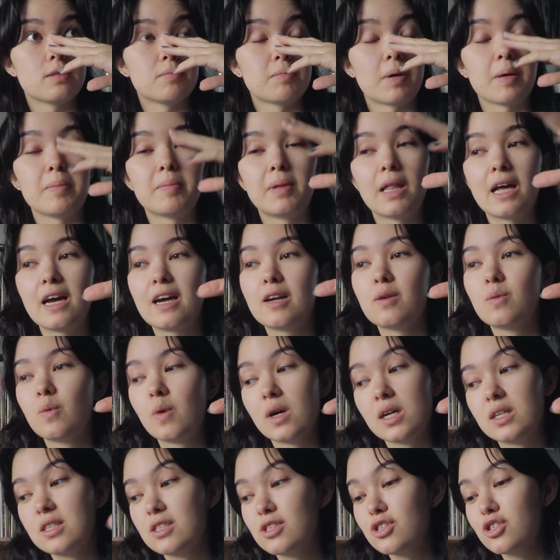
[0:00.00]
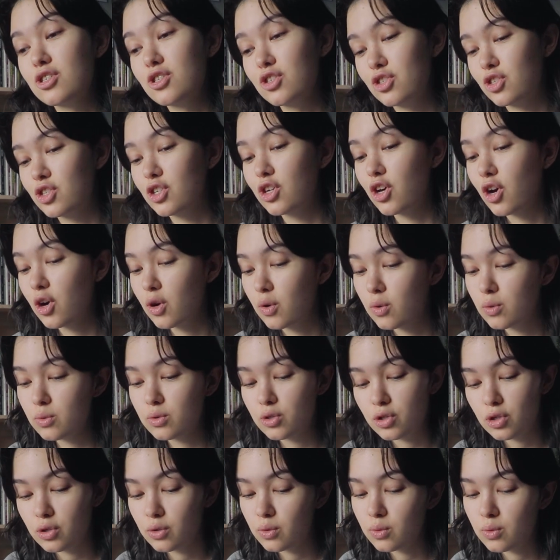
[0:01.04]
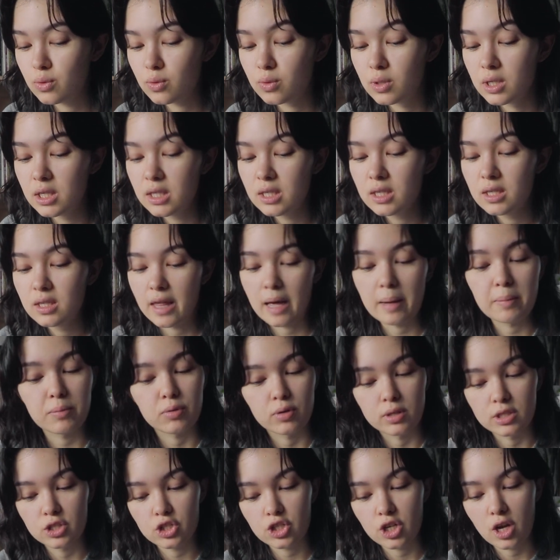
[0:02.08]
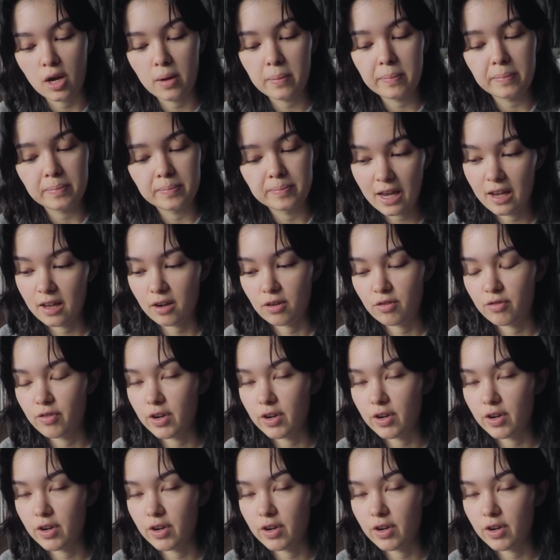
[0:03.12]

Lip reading: my plan was to go to that print shop and